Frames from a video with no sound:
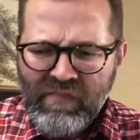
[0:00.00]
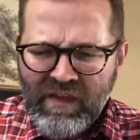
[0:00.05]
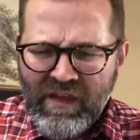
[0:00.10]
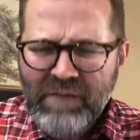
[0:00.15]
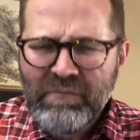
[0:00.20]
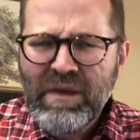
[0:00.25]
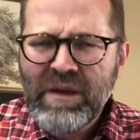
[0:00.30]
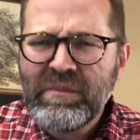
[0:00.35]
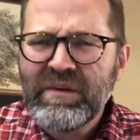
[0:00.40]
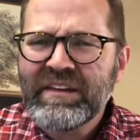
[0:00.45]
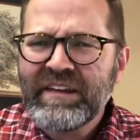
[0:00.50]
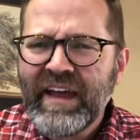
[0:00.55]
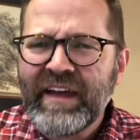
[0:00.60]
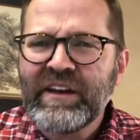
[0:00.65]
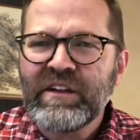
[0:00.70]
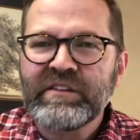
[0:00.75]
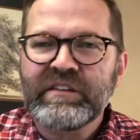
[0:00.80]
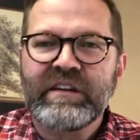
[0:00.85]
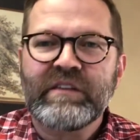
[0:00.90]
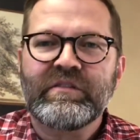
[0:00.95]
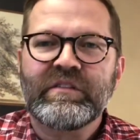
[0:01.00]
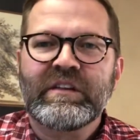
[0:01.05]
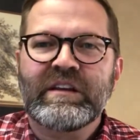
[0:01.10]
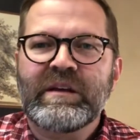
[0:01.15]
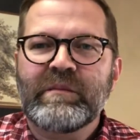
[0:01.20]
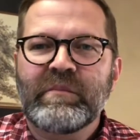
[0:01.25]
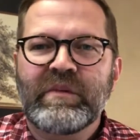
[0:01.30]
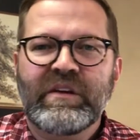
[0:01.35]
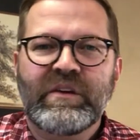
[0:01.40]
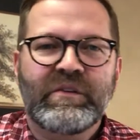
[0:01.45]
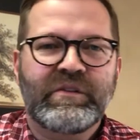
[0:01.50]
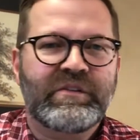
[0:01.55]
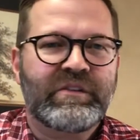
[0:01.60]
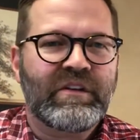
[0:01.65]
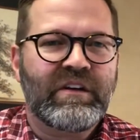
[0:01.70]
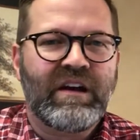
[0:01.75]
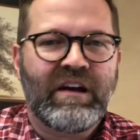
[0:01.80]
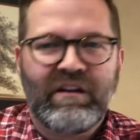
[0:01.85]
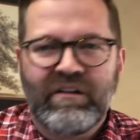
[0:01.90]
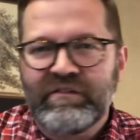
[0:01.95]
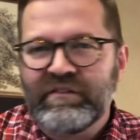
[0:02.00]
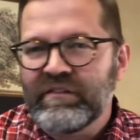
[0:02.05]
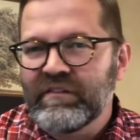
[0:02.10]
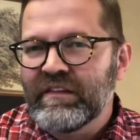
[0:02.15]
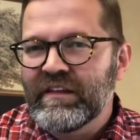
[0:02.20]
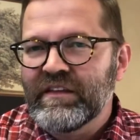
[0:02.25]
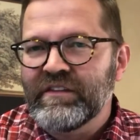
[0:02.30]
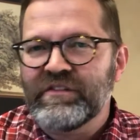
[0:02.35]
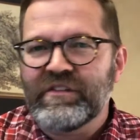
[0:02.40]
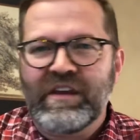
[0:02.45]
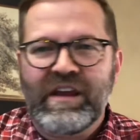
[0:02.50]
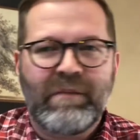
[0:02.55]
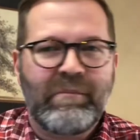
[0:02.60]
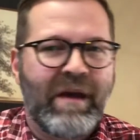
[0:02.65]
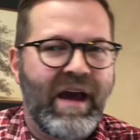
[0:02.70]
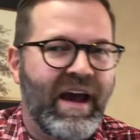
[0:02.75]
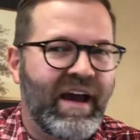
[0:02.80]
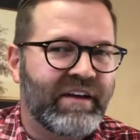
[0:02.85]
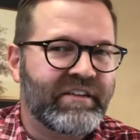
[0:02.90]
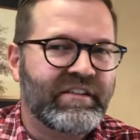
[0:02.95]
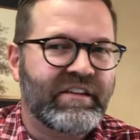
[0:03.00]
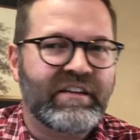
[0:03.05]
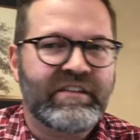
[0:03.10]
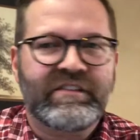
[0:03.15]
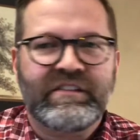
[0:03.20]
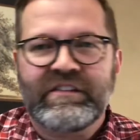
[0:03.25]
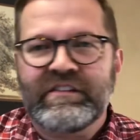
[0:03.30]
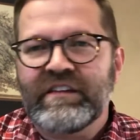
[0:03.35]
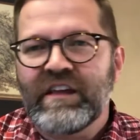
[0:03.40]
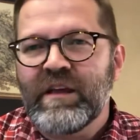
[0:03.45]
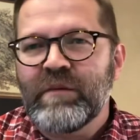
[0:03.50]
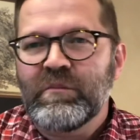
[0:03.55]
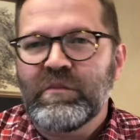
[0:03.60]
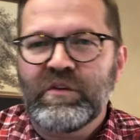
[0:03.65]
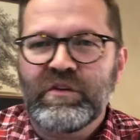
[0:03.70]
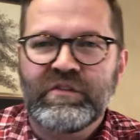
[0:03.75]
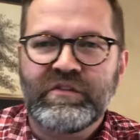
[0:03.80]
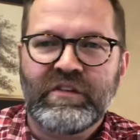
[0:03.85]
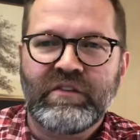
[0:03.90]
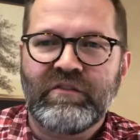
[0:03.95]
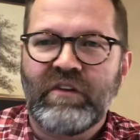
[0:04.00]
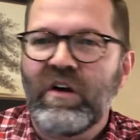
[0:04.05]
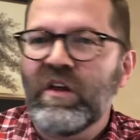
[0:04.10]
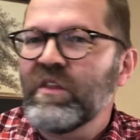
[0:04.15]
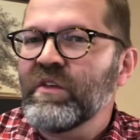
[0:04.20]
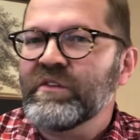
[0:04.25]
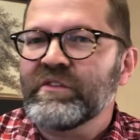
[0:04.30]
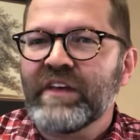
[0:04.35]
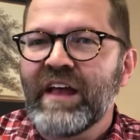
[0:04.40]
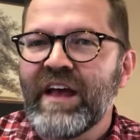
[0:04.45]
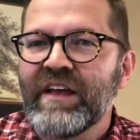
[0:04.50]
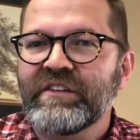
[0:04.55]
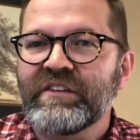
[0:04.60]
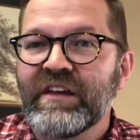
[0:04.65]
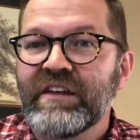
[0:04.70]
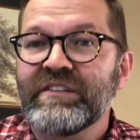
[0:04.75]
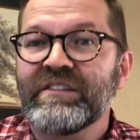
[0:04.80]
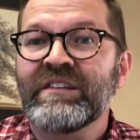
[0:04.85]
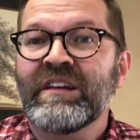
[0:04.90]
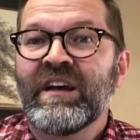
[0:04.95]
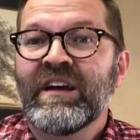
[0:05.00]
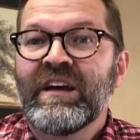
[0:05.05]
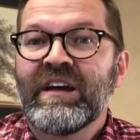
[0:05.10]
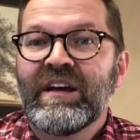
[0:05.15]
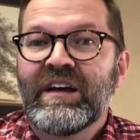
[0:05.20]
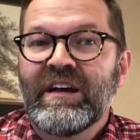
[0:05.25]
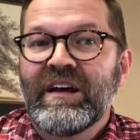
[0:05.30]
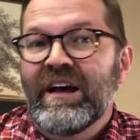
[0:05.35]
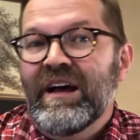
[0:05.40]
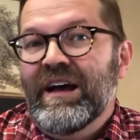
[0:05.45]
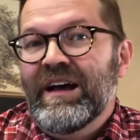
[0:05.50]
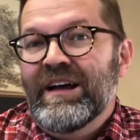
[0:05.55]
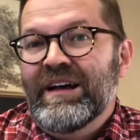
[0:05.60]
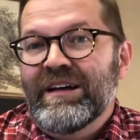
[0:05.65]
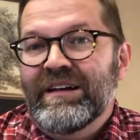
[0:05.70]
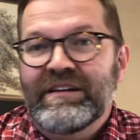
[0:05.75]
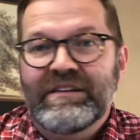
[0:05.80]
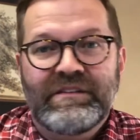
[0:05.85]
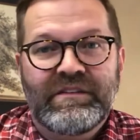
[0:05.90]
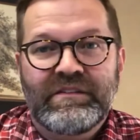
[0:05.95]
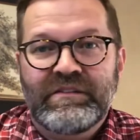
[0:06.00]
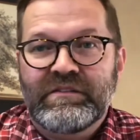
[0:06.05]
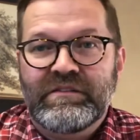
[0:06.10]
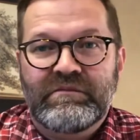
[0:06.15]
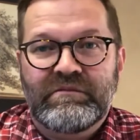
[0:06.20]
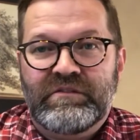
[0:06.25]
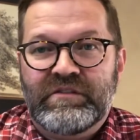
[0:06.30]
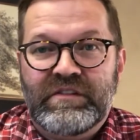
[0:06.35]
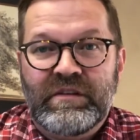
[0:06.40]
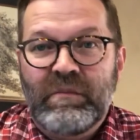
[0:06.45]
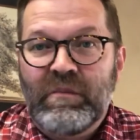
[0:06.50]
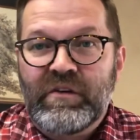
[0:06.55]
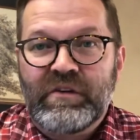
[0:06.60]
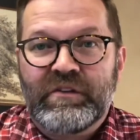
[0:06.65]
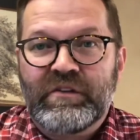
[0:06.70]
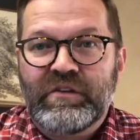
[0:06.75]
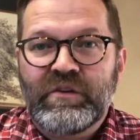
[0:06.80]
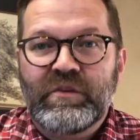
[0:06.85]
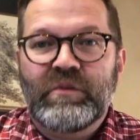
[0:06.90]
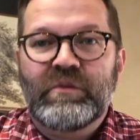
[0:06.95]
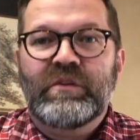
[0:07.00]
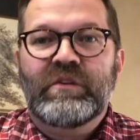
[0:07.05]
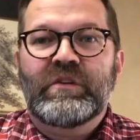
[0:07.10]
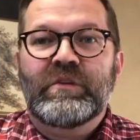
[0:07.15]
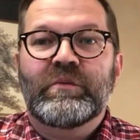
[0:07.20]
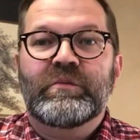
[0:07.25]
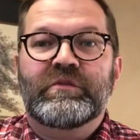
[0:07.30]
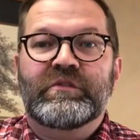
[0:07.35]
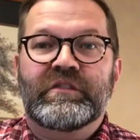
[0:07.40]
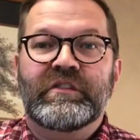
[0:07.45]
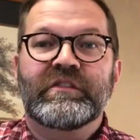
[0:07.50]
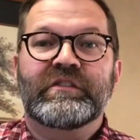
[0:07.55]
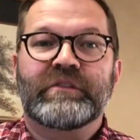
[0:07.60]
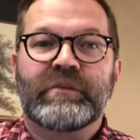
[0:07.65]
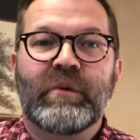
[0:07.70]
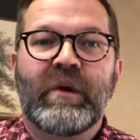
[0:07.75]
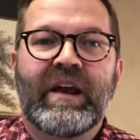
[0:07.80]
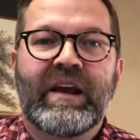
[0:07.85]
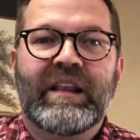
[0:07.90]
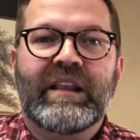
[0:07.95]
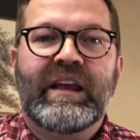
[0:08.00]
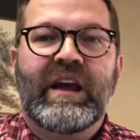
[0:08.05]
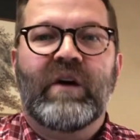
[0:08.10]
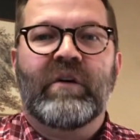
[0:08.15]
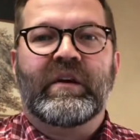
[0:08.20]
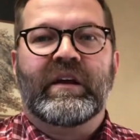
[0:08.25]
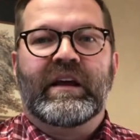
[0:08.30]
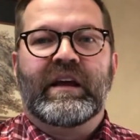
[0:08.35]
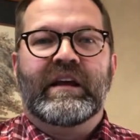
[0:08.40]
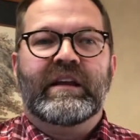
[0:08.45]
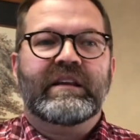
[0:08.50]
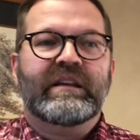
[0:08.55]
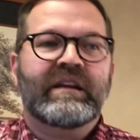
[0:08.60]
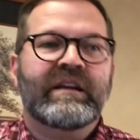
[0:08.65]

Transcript: It may be titled differently, but you still have the same access, the same use of all those assets, similar to you just directly owning it.